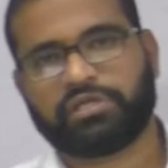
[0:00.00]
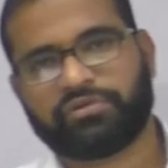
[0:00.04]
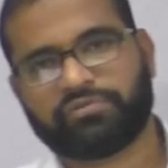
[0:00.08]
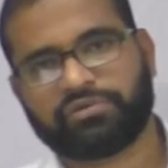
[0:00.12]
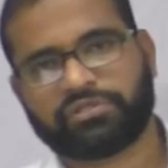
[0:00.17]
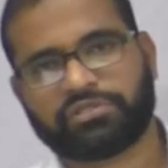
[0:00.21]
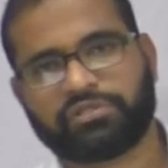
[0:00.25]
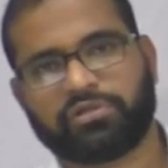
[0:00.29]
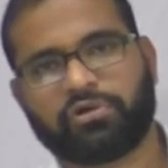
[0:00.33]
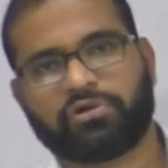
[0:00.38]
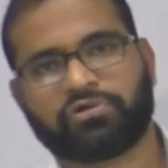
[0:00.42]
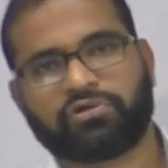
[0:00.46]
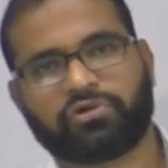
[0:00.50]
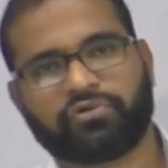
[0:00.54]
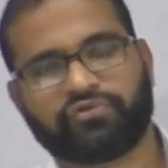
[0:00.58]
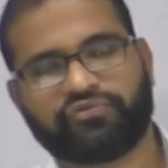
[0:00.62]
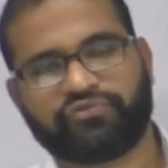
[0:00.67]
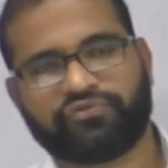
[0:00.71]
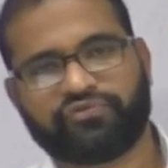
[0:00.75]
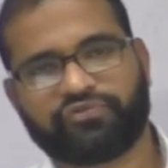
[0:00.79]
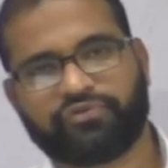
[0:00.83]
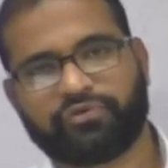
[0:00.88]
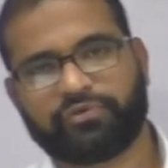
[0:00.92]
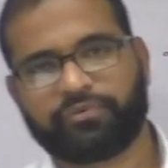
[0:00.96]
there was lot of
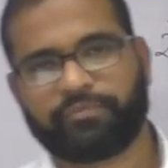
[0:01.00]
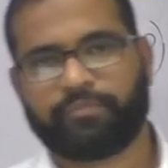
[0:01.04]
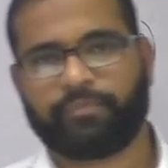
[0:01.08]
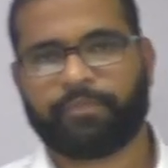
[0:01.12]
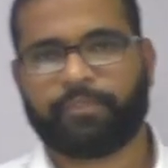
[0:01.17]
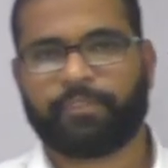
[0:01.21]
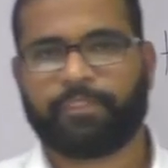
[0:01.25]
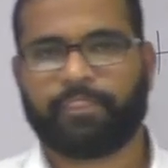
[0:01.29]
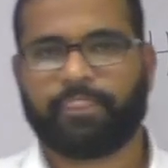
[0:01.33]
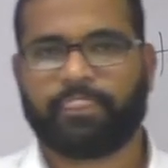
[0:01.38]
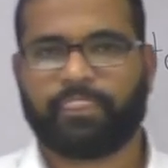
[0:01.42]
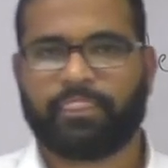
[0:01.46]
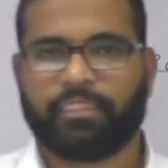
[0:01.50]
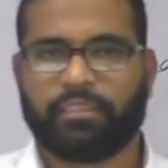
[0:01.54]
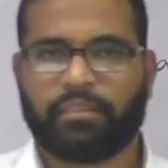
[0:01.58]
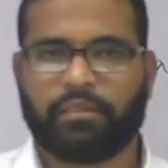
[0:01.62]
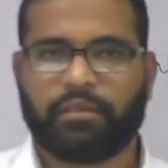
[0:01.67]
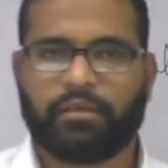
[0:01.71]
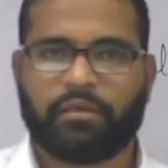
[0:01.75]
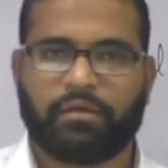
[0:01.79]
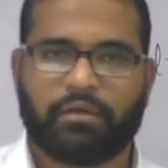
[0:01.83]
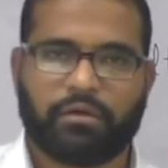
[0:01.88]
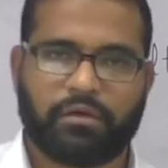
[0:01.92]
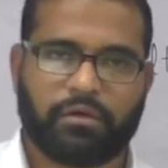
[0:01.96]

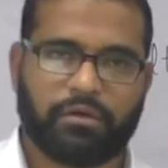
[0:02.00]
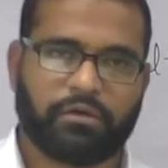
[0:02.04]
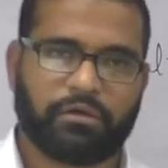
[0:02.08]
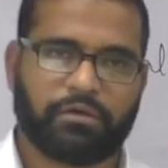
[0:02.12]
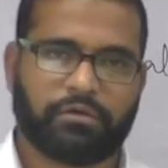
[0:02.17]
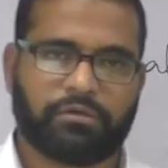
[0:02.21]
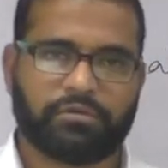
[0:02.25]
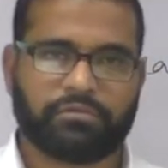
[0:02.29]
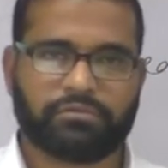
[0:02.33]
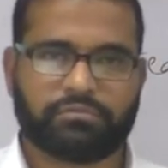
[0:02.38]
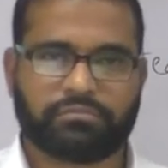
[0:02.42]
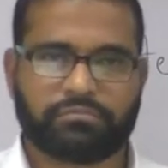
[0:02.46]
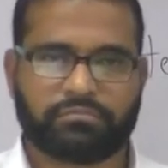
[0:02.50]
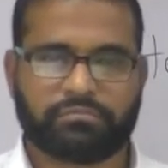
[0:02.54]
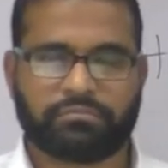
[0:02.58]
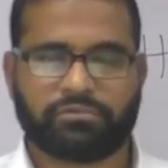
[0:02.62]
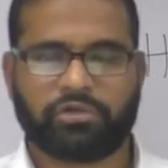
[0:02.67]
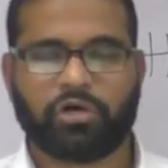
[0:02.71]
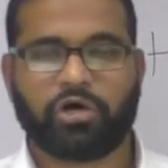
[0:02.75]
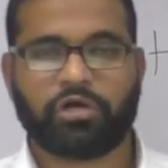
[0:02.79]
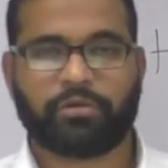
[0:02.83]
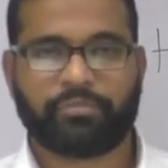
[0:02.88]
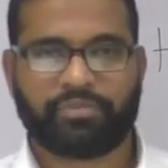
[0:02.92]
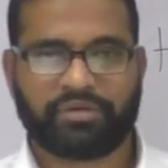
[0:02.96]
uh,
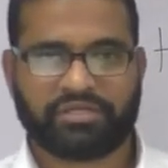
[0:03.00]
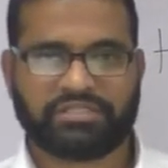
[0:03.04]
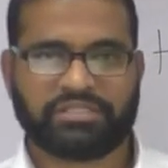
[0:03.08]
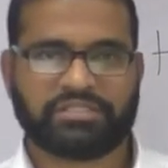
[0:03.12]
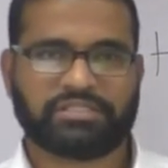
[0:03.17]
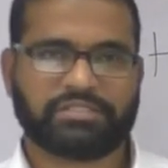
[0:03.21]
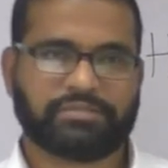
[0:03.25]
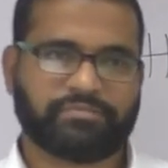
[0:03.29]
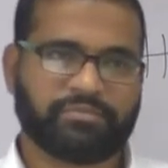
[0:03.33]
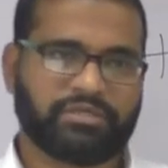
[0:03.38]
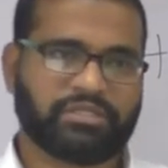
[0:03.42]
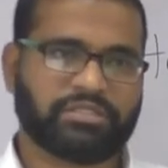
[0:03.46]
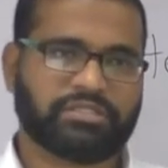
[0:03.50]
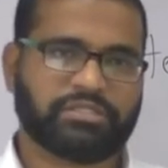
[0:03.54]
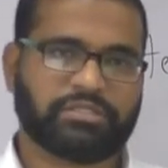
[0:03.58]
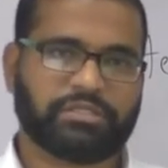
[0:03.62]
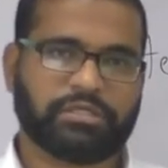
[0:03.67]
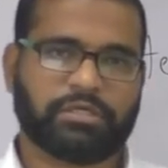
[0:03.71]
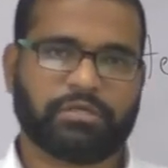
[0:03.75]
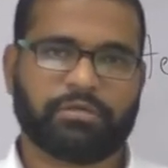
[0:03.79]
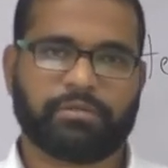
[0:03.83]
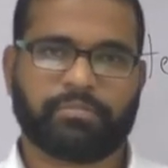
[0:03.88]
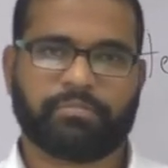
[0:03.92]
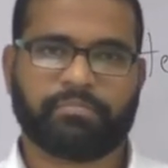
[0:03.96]
non-presence means
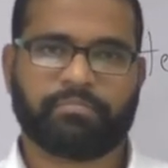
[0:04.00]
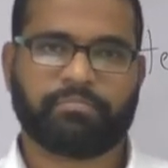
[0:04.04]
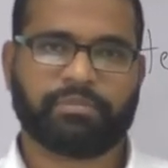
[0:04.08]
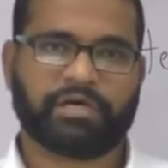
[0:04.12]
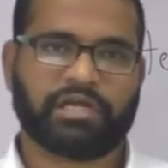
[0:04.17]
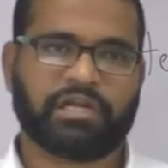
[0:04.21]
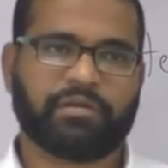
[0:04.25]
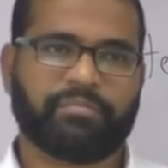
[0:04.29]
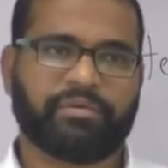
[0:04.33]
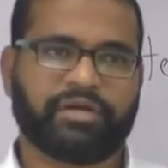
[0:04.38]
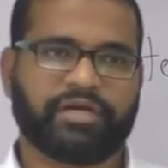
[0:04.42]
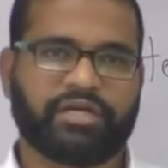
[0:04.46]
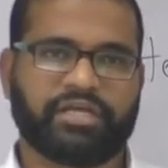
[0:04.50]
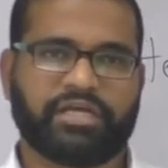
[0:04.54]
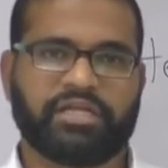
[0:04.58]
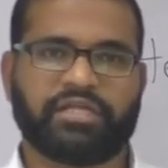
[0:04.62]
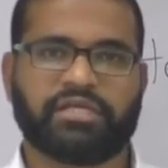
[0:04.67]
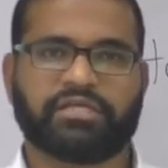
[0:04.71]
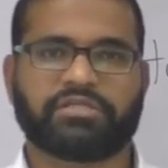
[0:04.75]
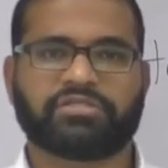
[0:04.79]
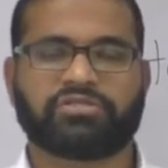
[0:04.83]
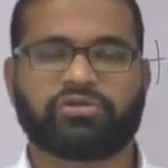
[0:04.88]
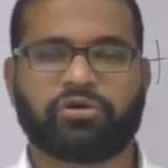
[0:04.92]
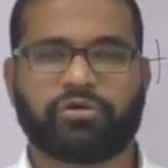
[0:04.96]
uh,
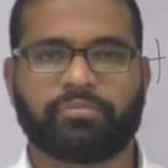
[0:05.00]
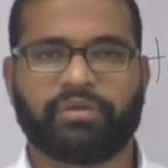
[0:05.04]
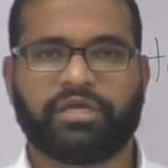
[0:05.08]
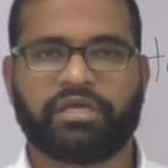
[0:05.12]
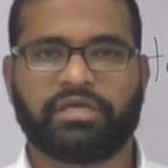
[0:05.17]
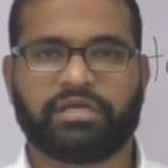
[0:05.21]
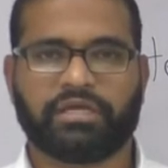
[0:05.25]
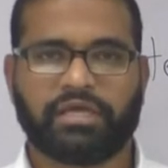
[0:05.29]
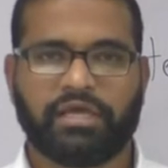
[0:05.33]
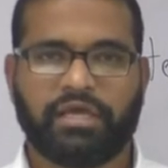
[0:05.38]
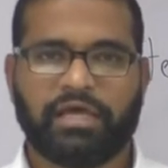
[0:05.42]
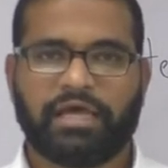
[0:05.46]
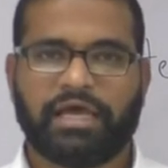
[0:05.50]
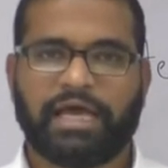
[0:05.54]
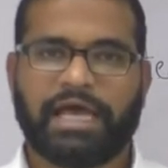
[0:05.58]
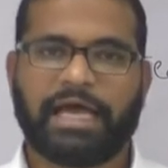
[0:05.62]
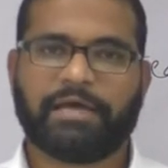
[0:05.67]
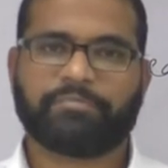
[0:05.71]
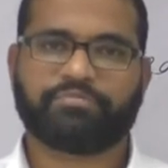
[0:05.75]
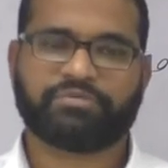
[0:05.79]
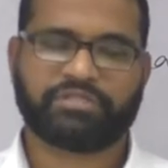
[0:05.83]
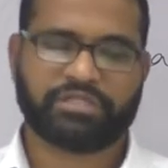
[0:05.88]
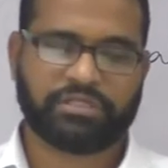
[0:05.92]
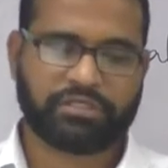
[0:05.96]
parliamentarians are being
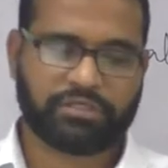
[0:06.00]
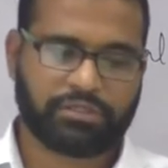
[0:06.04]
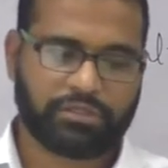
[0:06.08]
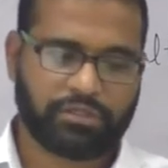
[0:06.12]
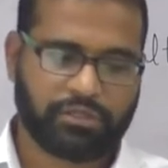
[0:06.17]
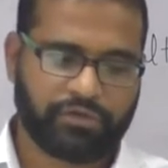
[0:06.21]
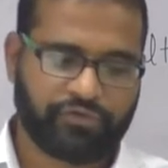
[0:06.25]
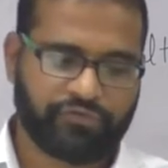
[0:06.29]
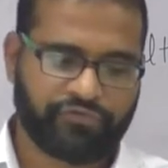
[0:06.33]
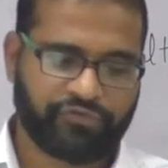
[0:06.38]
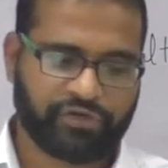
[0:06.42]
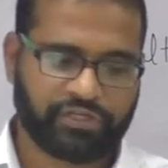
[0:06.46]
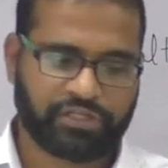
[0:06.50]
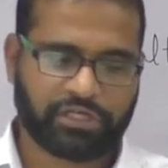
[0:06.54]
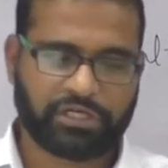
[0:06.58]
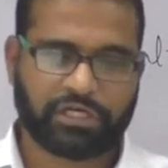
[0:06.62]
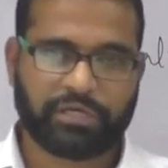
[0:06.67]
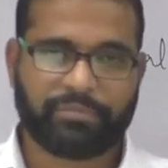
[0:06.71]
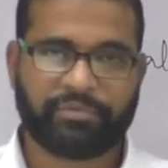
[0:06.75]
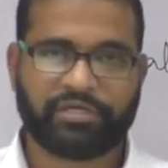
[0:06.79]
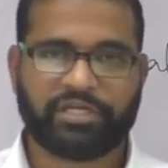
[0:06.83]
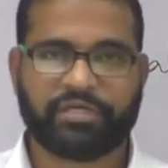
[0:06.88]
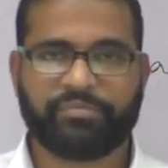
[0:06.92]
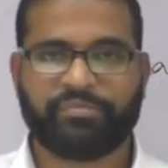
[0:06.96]
absent for the
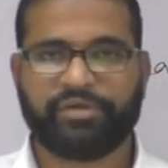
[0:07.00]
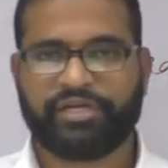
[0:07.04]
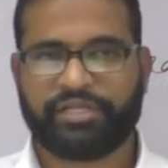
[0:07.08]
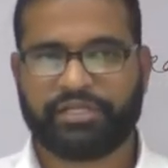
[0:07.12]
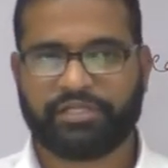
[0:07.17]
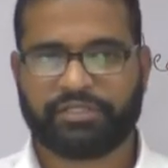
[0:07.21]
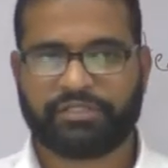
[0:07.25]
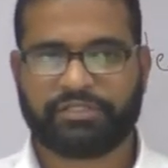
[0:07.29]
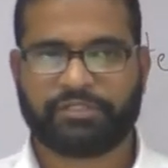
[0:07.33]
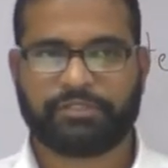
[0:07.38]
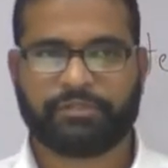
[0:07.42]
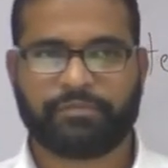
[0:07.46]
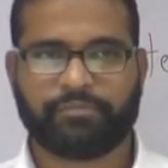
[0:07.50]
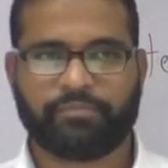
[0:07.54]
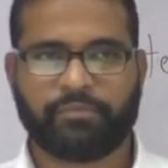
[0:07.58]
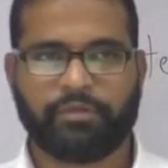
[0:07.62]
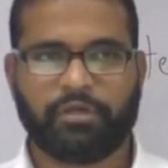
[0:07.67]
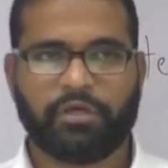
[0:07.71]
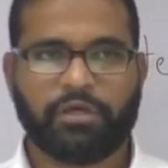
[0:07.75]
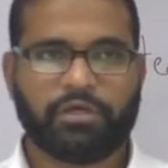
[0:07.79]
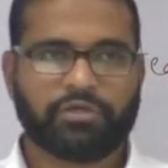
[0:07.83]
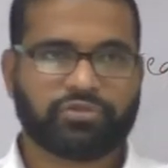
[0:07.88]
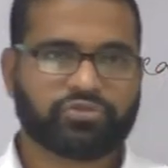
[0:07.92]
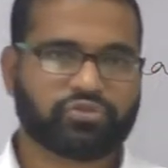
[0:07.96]
committee meetings.
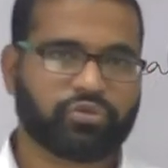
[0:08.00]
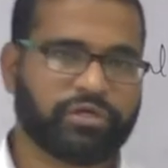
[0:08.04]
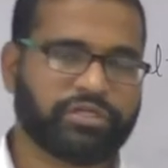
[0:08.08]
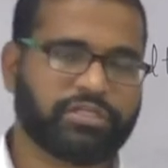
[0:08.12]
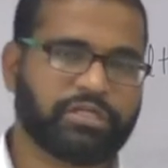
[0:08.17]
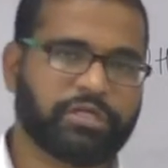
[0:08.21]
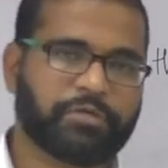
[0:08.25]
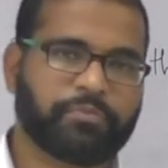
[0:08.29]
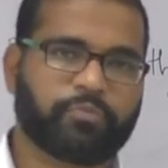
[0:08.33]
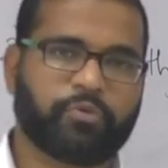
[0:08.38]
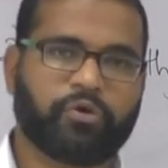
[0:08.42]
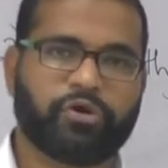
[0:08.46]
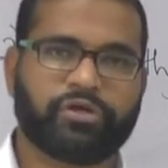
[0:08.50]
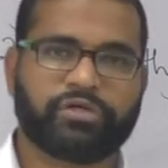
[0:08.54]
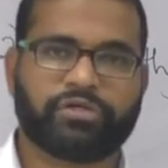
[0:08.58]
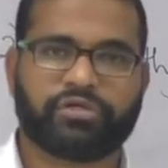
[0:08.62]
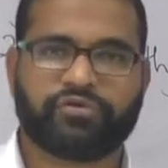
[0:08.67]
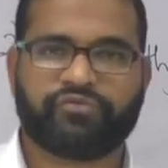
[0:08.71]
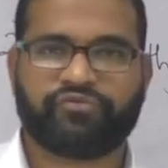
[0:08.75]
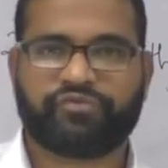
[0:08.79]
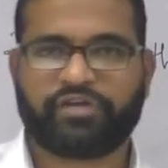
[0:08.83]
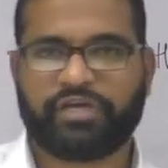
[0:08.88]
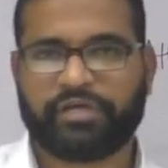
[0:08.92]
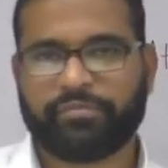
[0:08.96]
So at that point
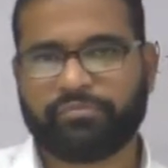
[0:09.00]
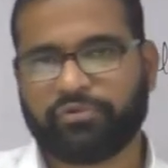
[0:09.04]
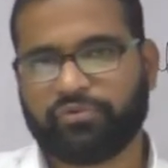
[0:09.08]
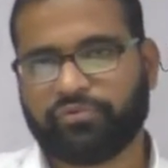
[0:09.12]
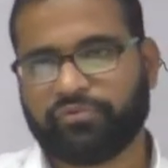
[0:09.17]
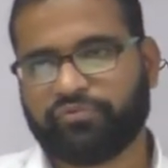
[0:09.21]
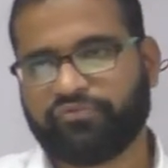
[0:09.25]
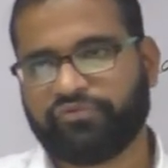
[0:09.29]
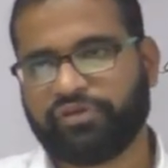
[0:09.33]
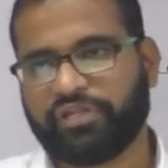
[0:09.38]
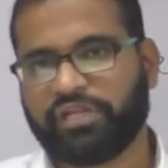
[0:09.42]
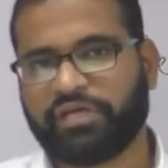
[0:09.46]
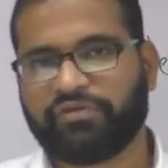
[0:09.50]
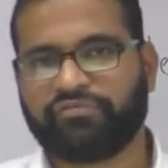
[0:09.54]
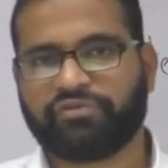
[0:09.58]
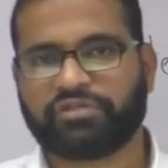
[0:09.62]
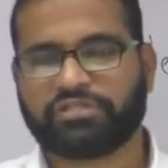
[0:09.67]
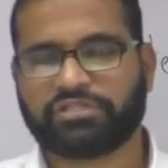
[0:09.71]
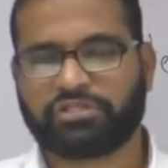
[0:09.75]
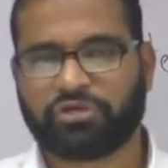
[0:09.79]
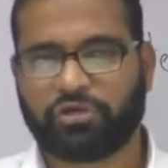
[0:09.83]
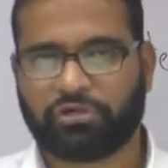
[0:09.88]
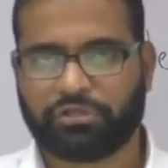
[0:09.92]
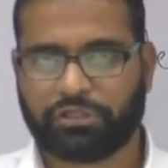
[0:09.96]
of time, you, we never
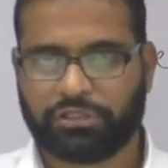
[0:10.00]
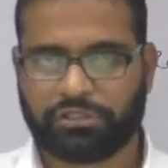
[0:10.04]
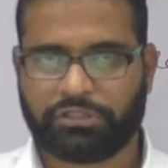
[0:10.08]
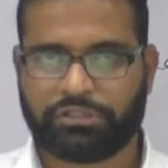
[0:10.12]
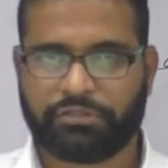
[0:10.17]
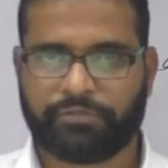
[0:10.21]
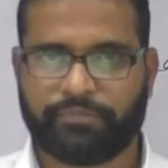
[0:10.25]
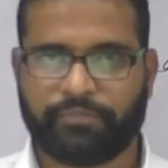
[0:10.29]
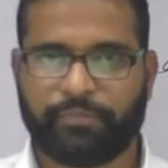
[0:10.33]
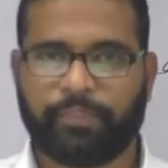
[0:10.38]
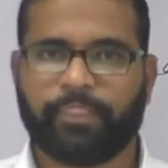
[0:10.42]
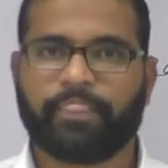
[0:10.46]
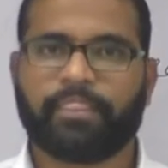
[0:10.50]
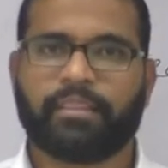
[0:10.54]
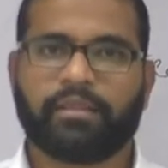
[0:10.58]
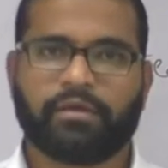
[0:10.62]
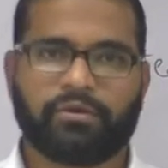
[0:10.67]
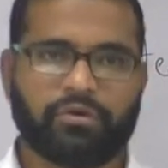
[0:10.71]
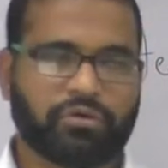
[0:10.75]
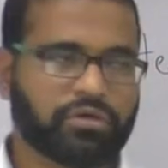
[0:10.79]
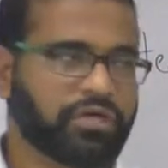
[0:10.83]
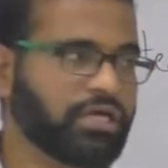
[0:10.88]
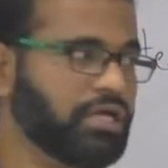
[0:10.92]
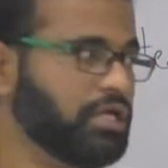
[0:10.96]
saw that.
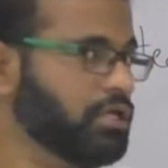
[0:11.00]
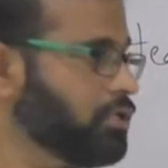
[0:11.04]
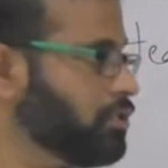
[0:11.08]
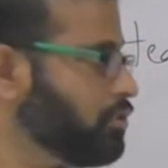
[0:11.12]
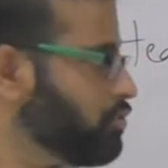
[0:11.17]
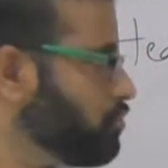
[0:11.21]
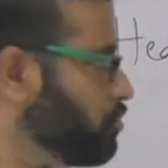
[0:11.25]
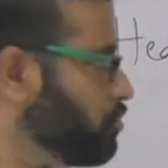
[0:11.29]
Okay,